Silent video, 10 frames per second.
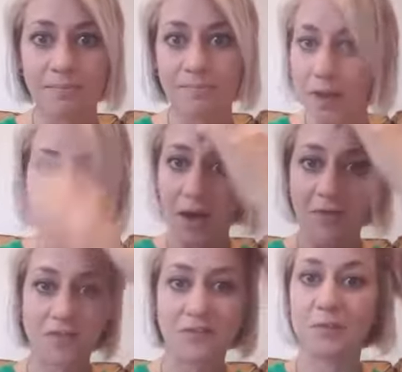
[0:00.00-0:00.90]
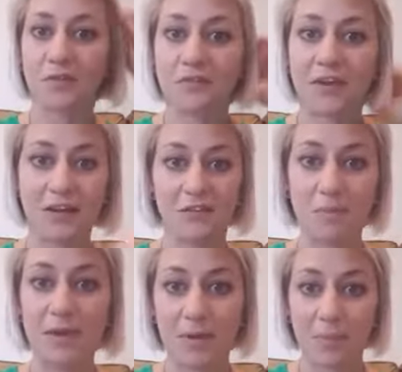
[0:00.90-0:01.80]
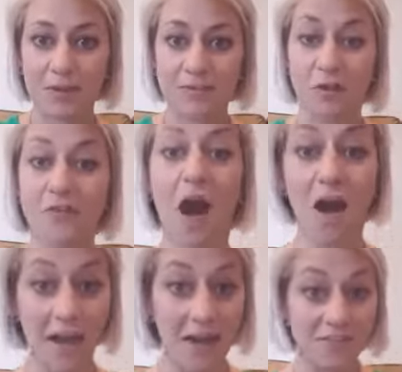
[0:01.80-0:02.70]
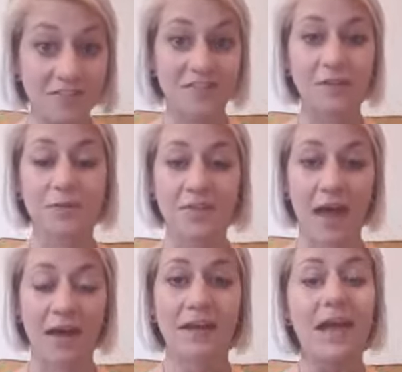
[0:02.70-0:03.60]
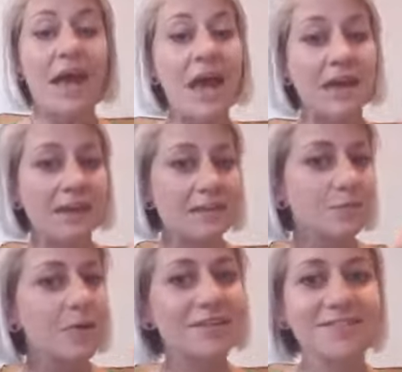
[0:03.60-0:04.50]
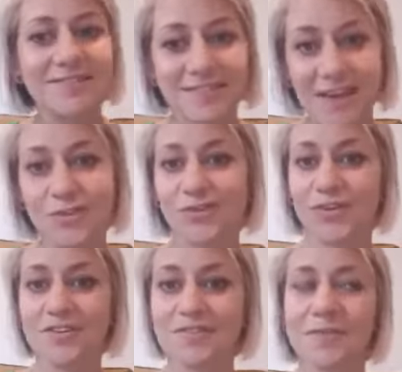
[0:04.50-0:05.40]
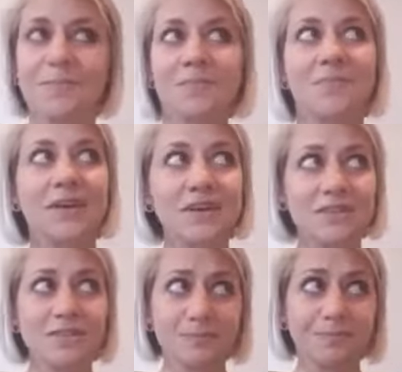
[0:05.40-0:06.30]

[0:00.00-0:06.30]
They don't have to deal with the feeling of me being pissed off. I have to deal with that. And here's why it's dangerous. Because